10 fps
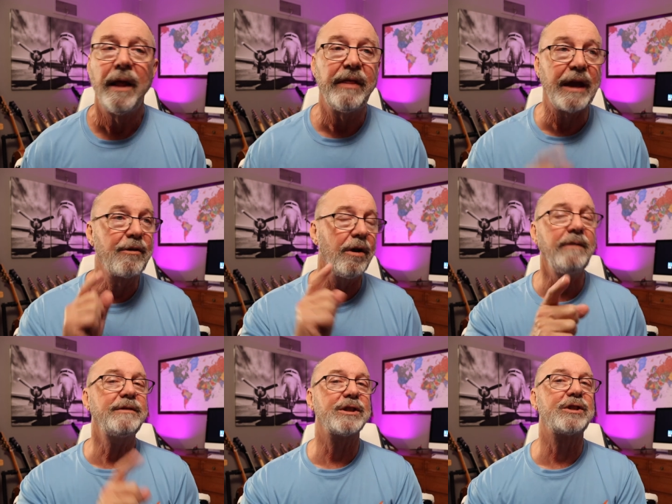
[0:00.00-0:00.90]
They could
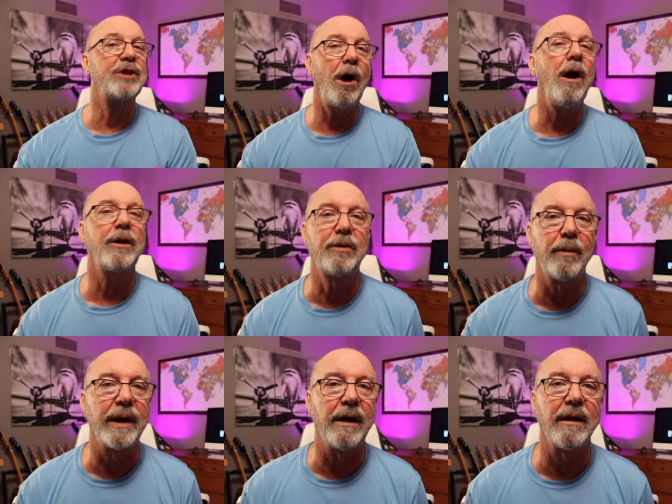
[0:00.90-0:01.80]
have just talked
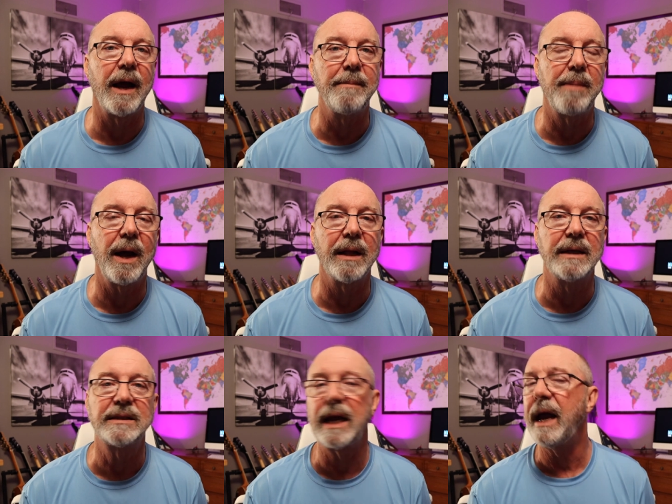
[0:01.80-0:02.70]
to an airline
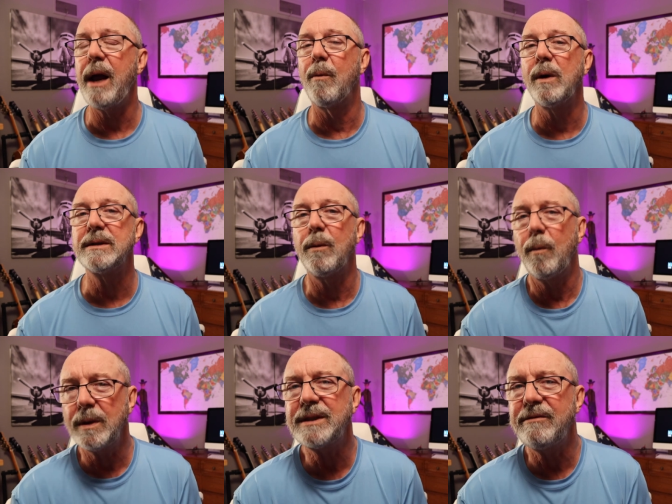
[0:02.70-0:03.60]
pilot and say, hey, what,
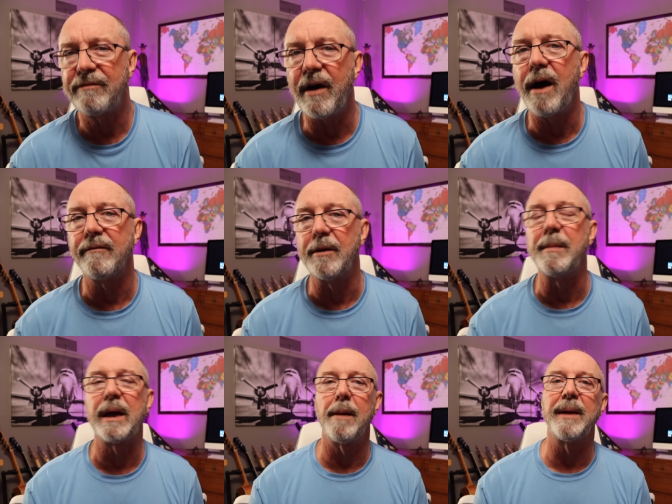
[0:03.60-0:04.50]
what's involved in
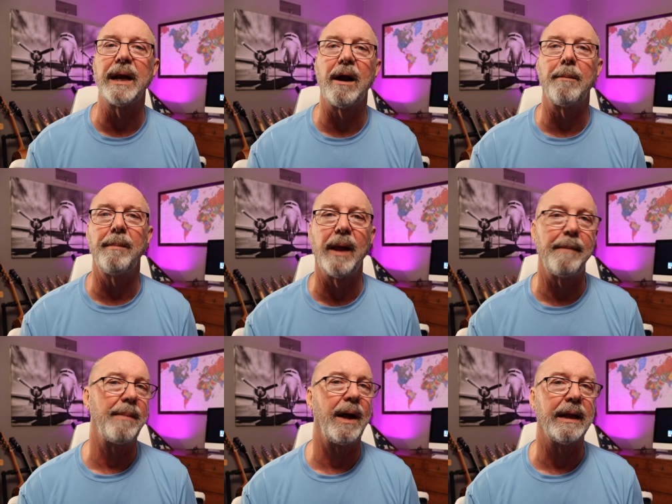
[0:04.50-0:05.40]
becoming an
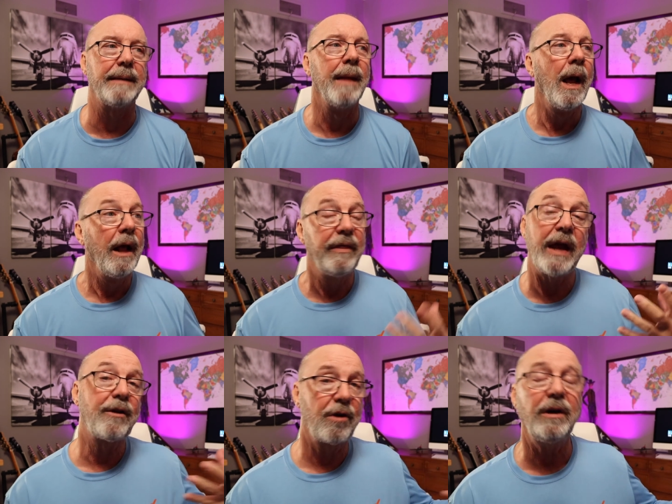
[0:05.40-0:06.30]
airline pilot?
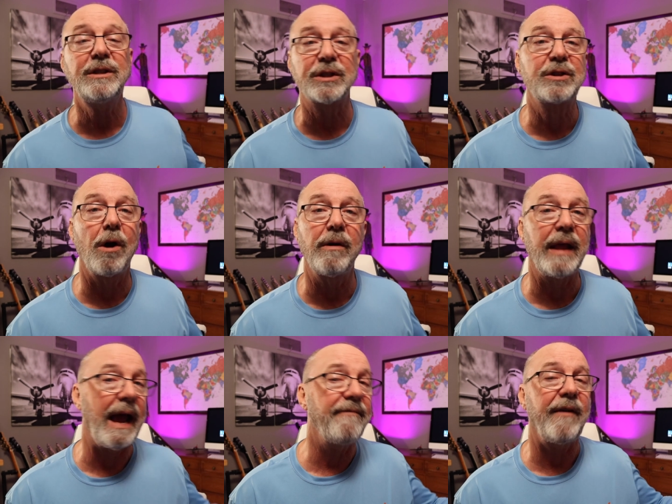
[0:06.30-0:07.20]
They could just go
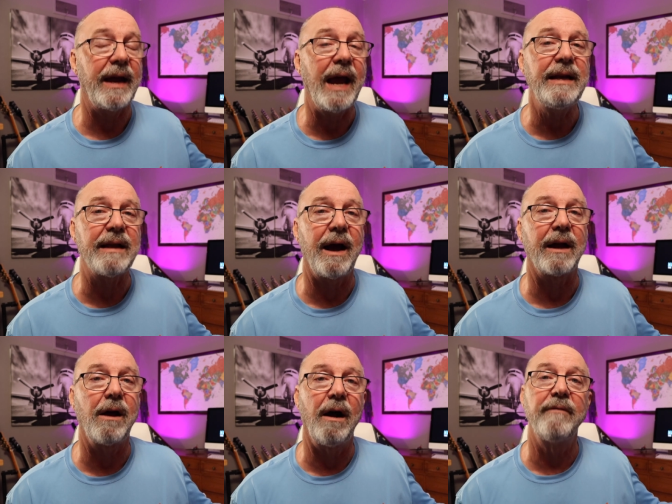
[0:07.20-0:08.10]
to
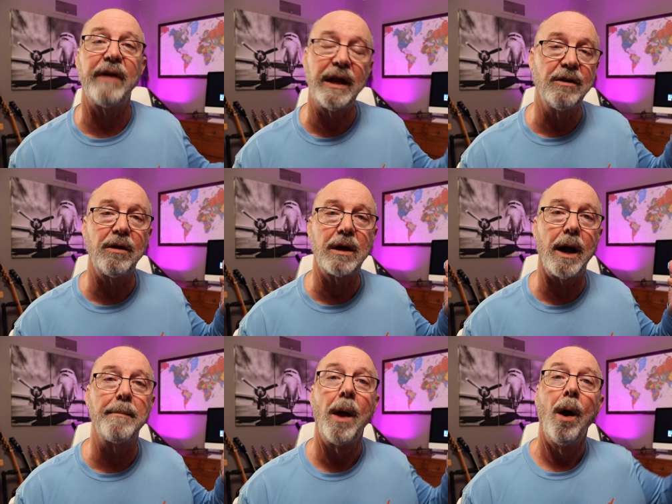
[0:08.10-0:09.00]
FAA.gov and look
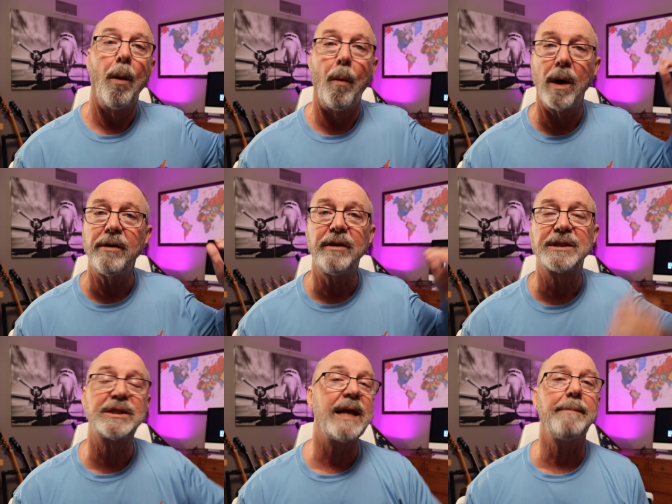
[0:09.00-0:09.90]
up what are the
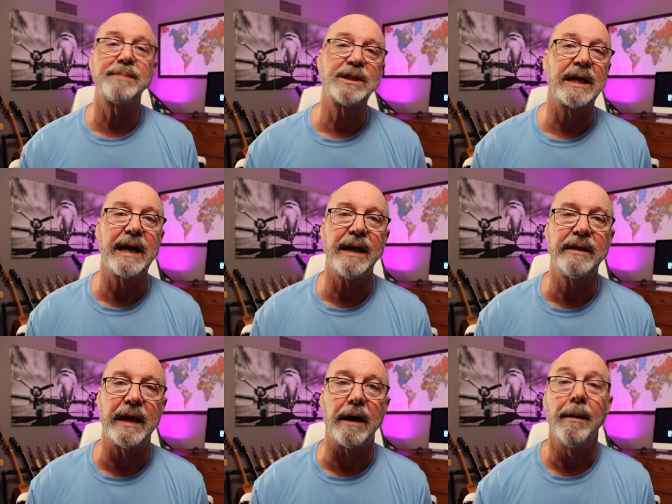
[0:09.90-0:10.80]
steps to
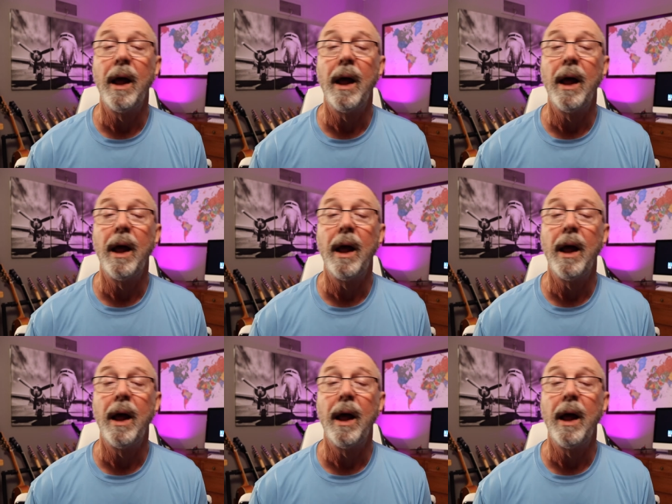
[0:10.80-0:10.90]
get there.